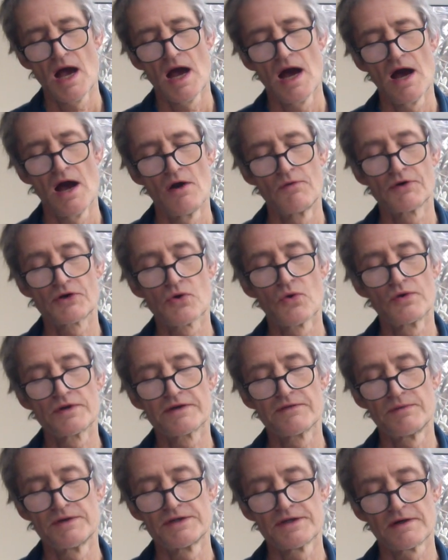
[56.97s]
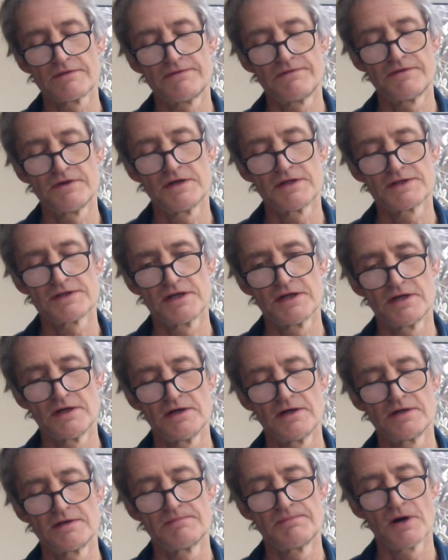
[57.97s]
uh, recording of which I first
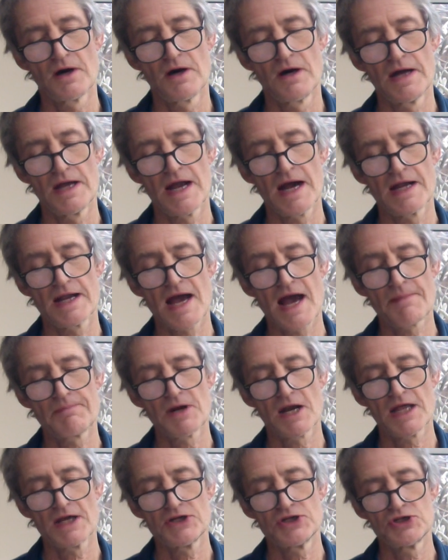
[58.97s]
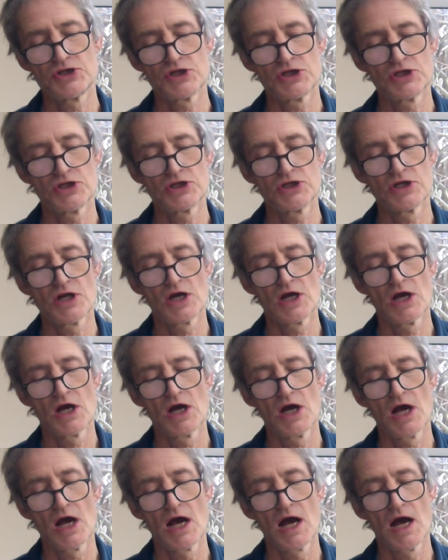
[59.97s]
heard by an Appalachian
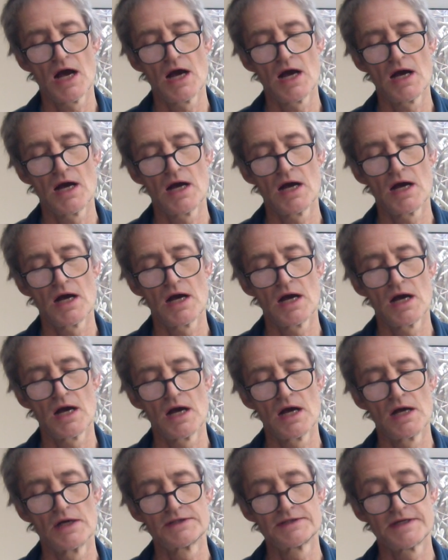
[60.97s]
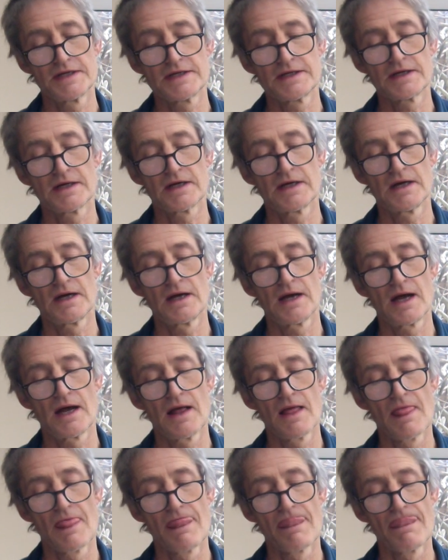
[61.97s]
uh, singer
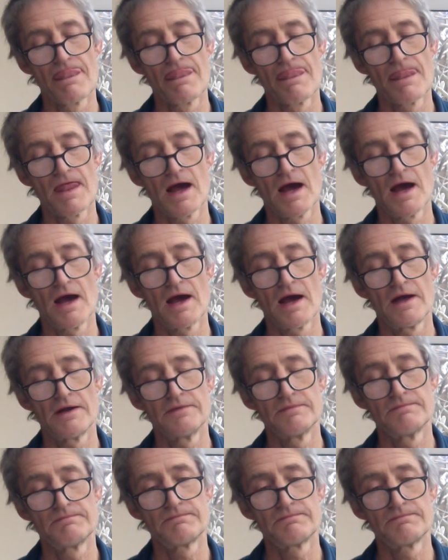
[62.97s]
uh, and